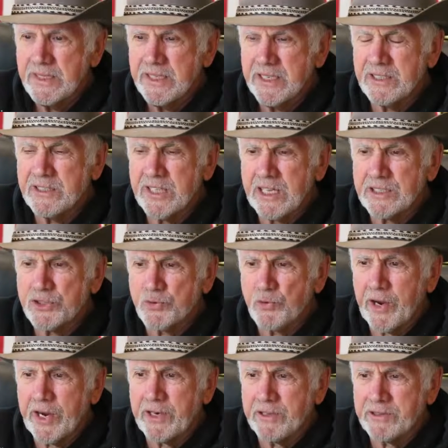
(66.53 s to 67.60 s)
Intense
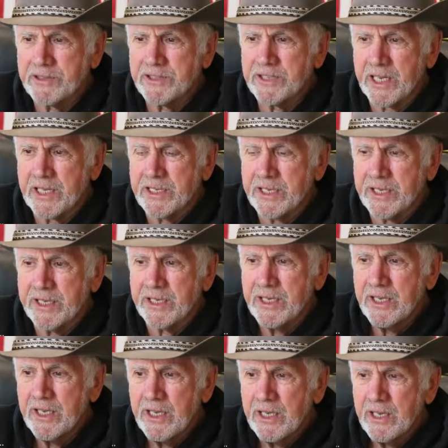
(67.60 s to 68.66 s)
rain on Sunday
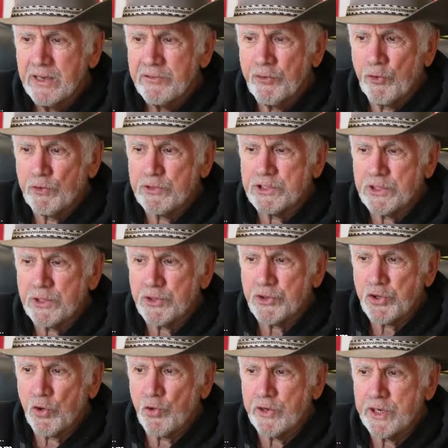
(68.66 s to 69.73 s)
forced
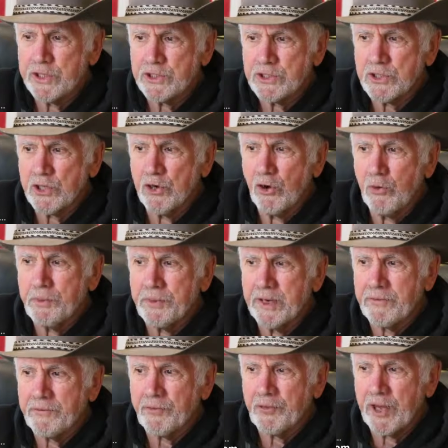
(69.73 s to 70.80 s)
authorities to open
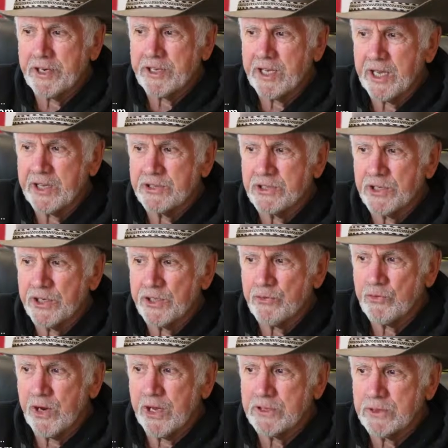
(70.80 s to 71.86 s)
the floodgates on the
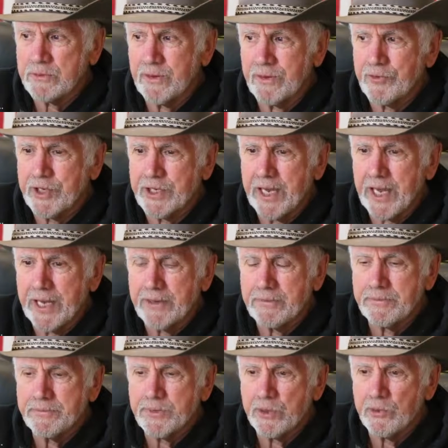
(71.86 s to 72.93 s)
Ross River
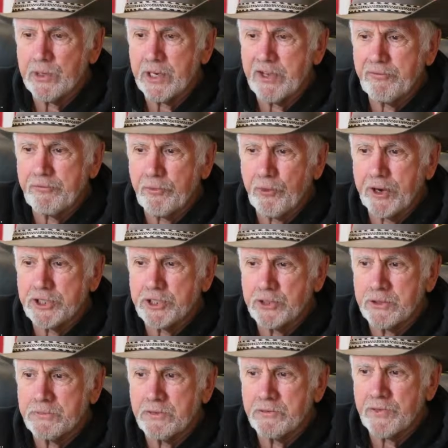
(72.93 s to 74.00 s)
Dam to relieve pressure
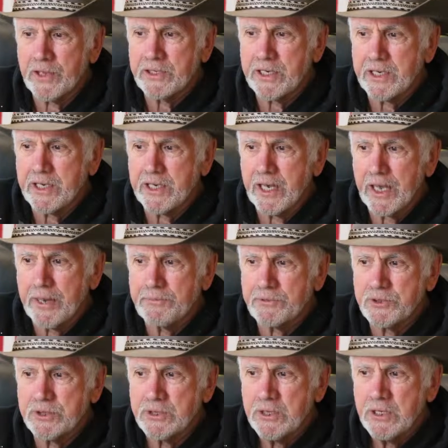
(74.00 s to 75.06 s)
and prevent a
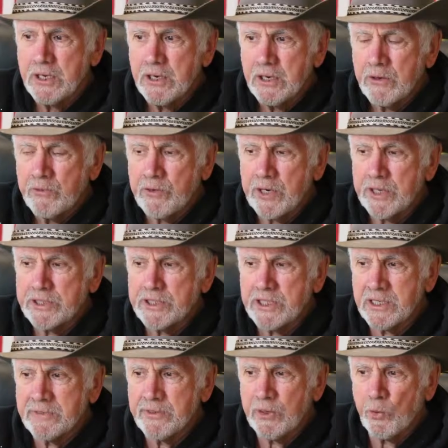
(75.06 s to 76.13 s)
collapse,
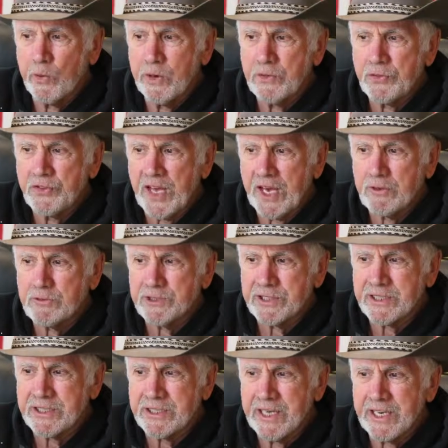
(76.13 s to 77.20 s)
releasing about
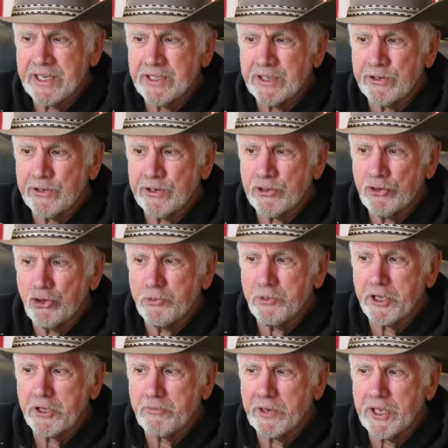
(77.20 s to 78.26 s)
1,900
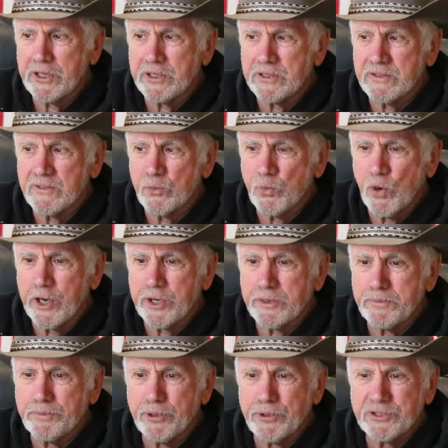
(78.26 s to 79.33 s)
cubic meters of
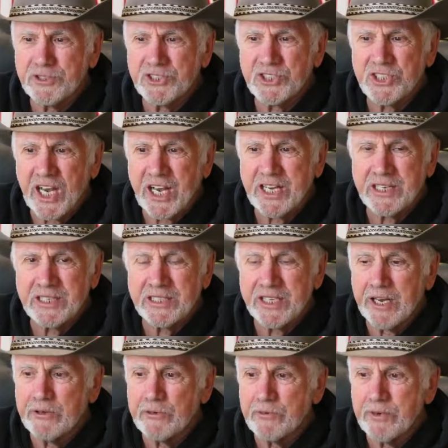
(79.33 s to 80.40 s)
water per second
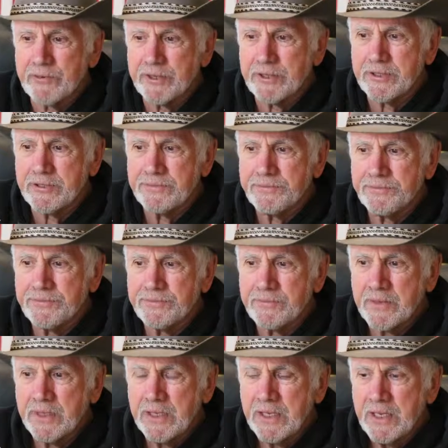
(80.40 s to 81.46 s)
downriver.
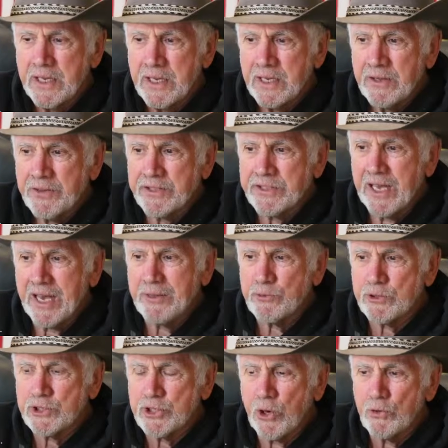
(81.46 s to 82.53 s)
The dam
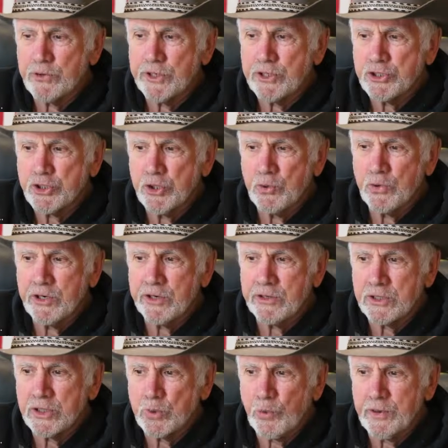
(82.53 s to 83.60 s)
was holding
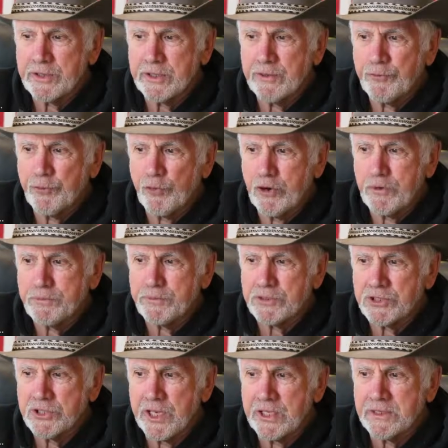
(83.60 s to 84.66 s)

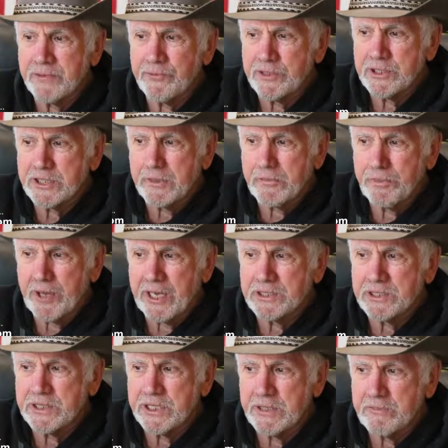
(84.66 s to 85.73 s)
224% of its
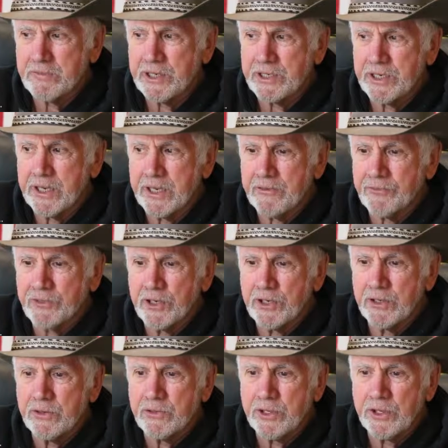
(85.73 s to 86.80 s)
capacity Monday
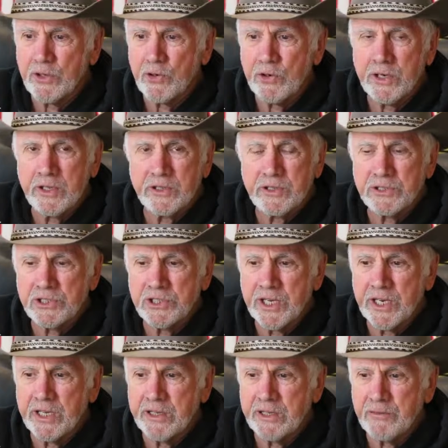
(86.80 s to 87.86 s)
afternoon, according to
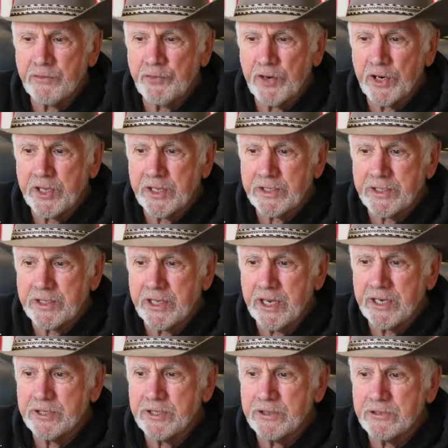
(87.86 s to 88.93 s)
CNN affiliate
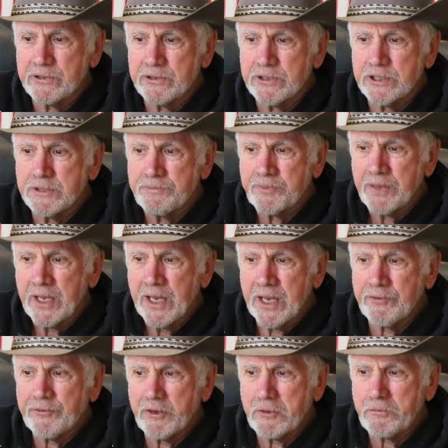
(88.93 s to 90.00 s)
9 News,
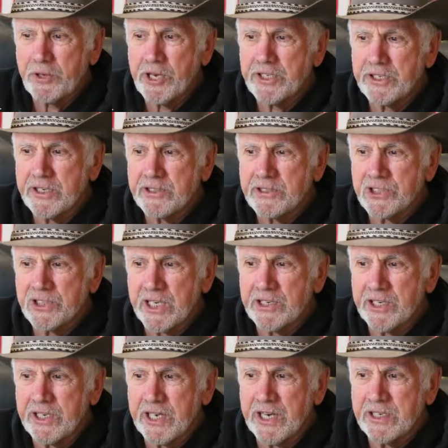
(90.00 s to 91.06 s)
after peaking
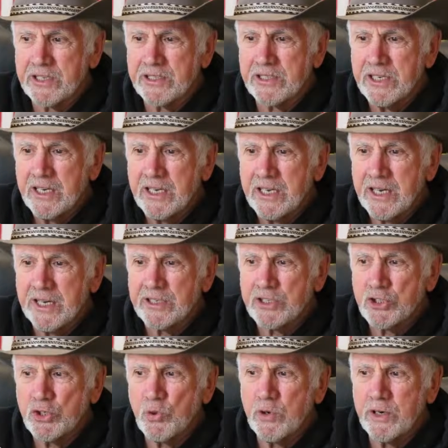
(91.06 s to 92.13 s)
Sunday night
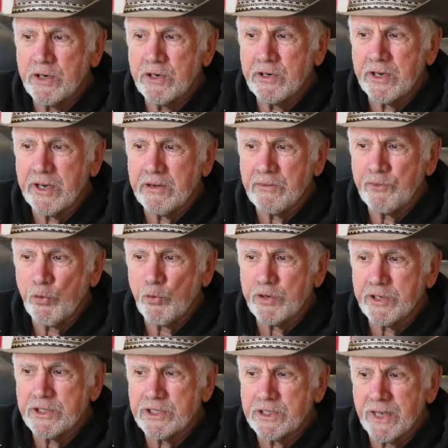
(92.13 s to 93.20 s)
at
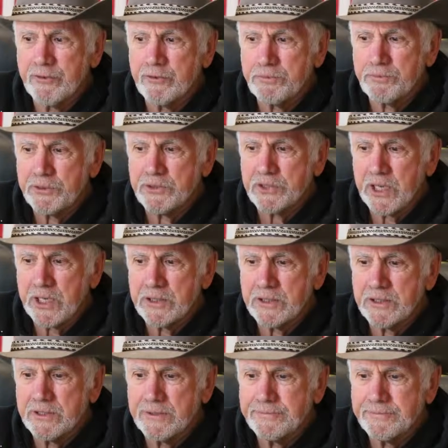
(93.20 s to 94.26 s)

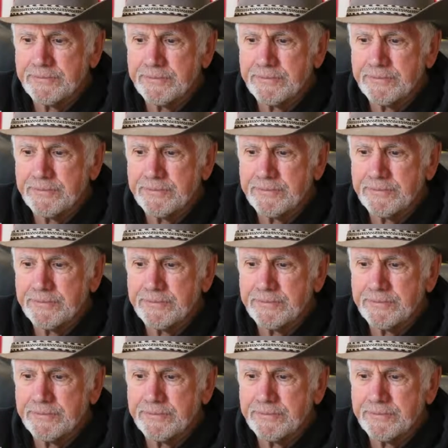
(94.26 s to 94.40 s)
247%.